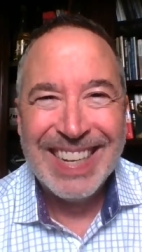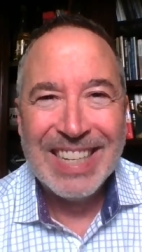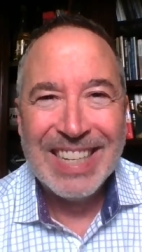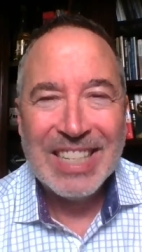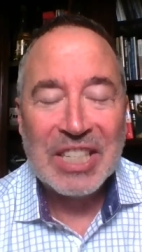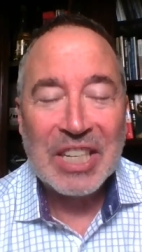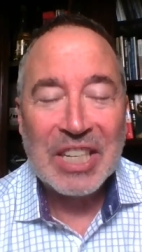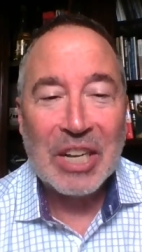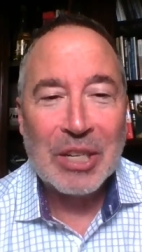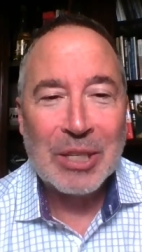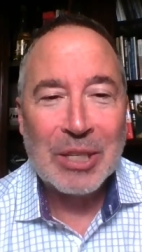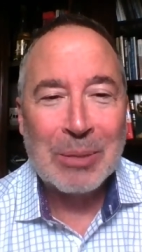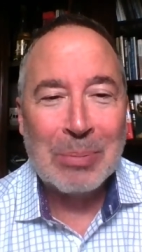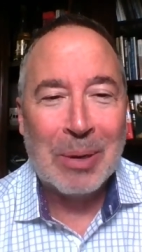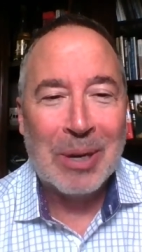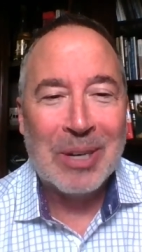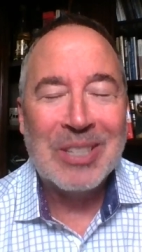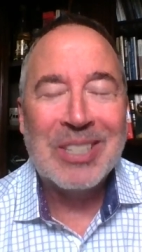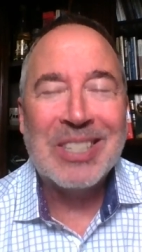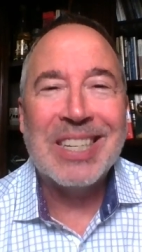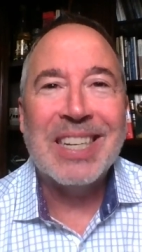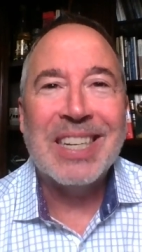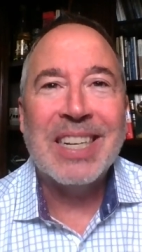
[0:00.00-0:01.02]

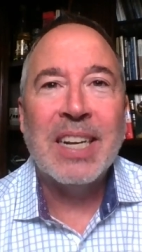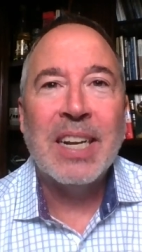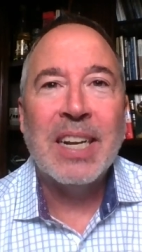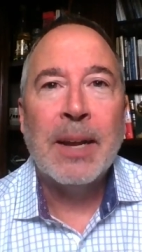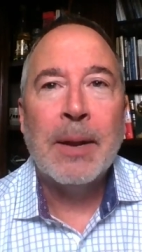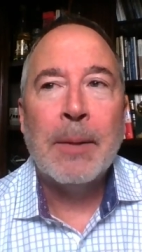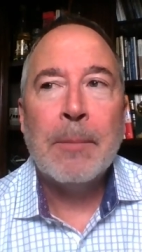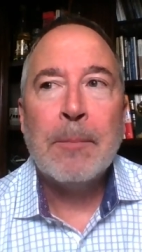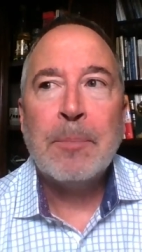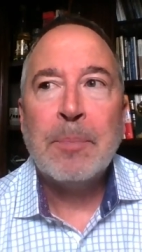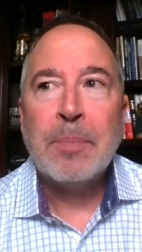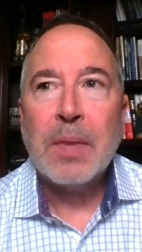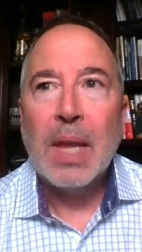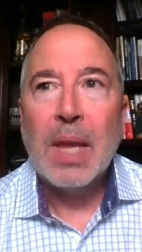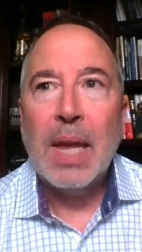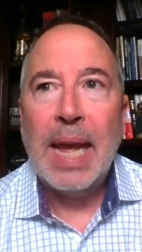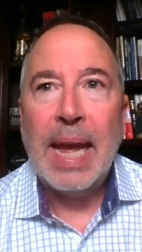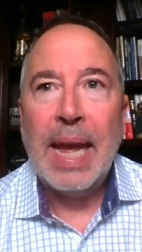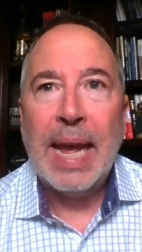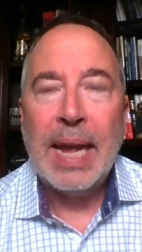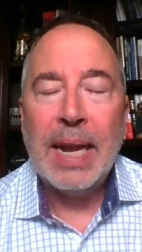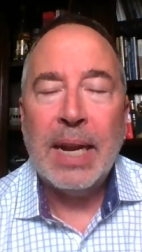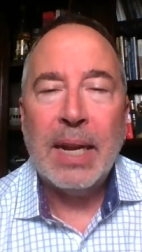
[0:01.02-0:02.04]
salesperson,
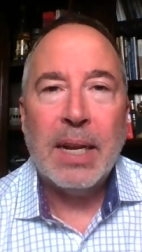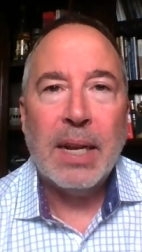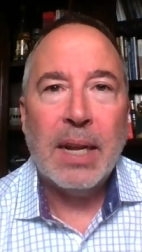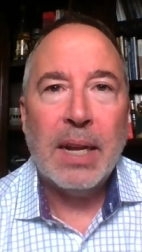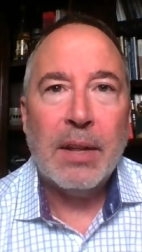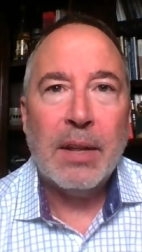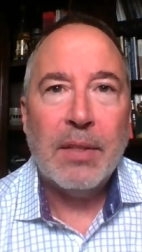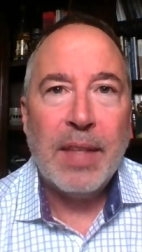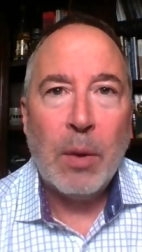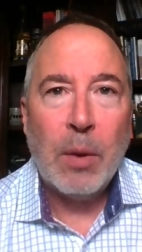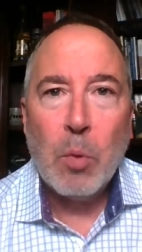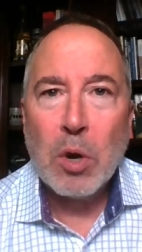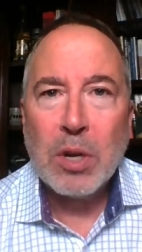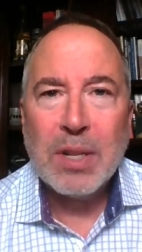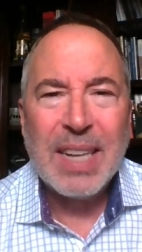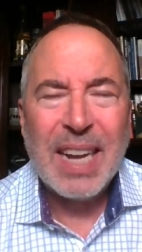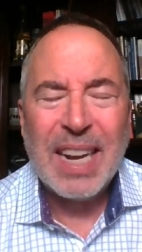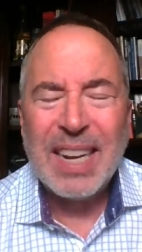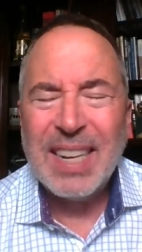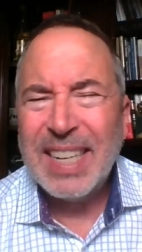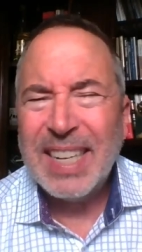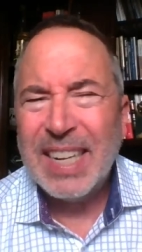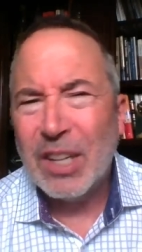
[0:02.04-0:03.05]
and uh, they worked
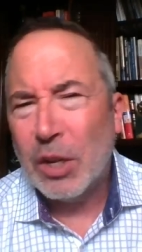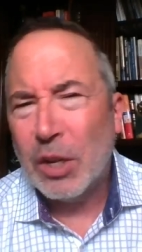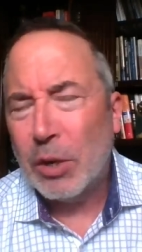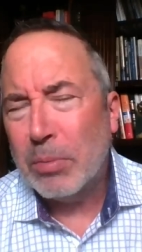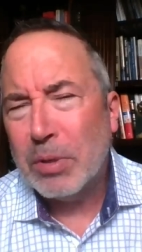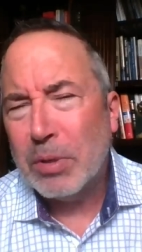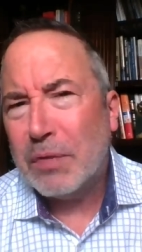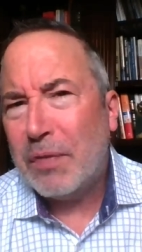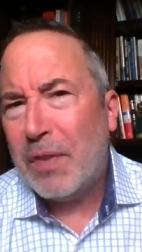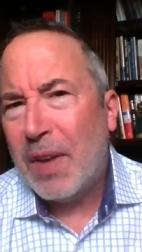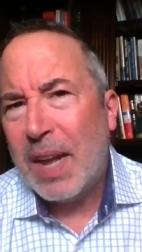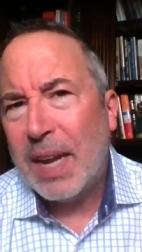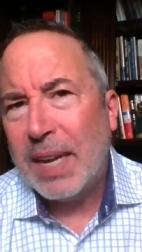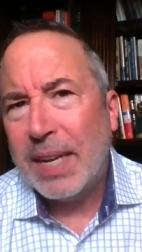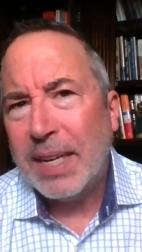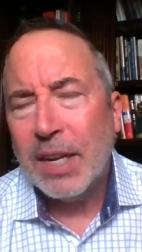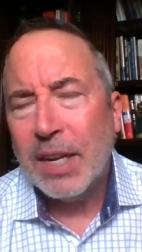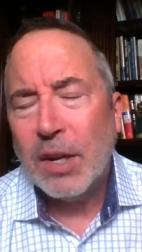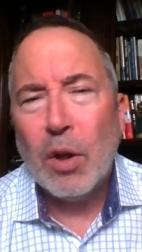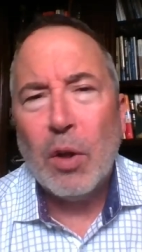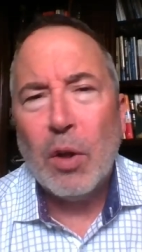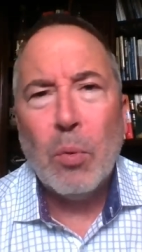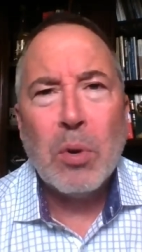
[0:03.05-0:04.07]
out a deal and it was fine.
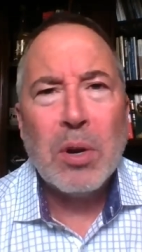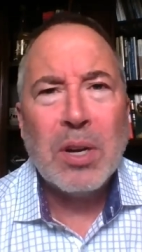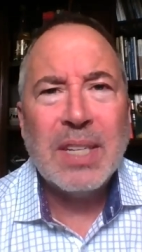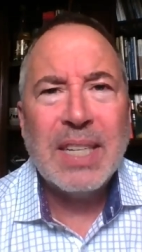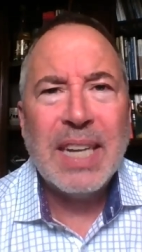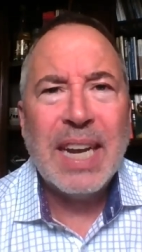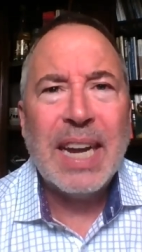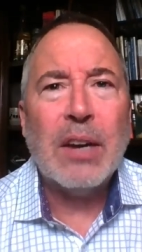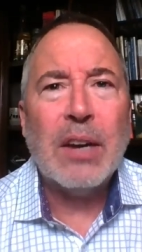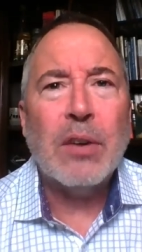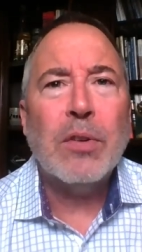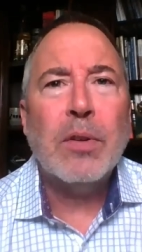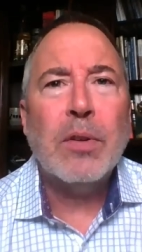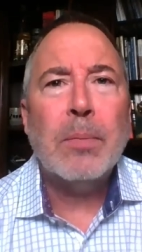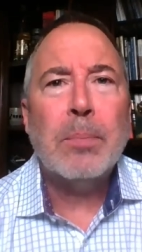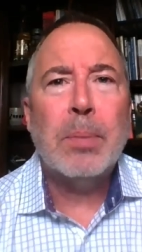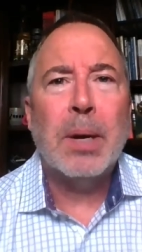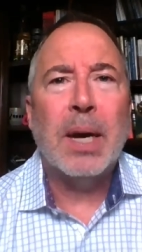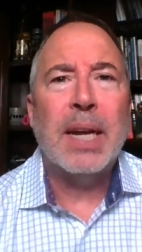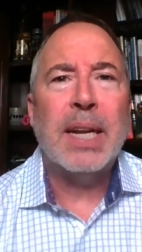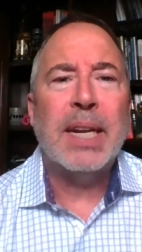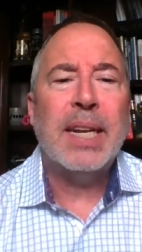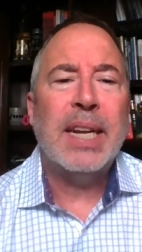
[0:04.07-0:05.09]
It all worked out.
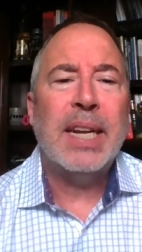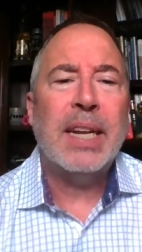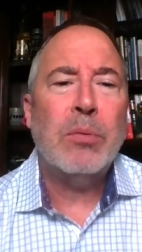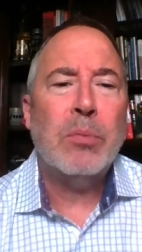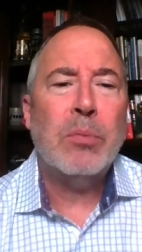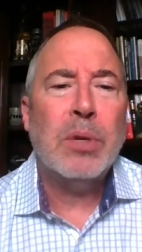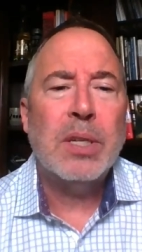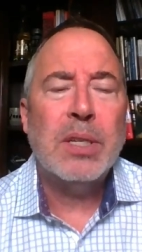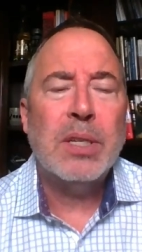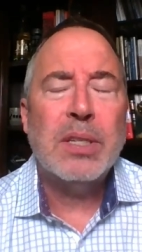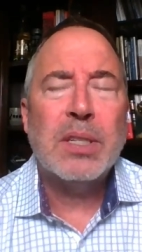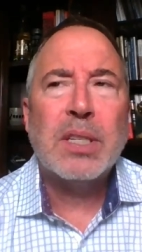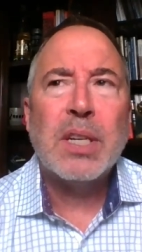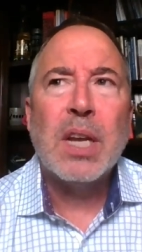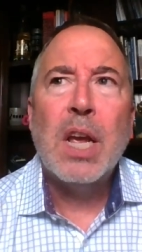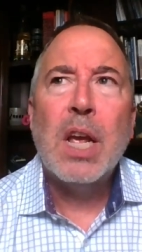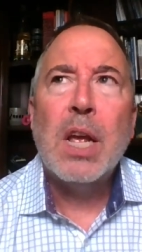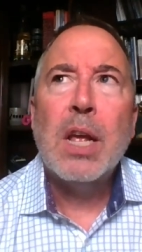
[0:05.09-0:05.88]
But it was,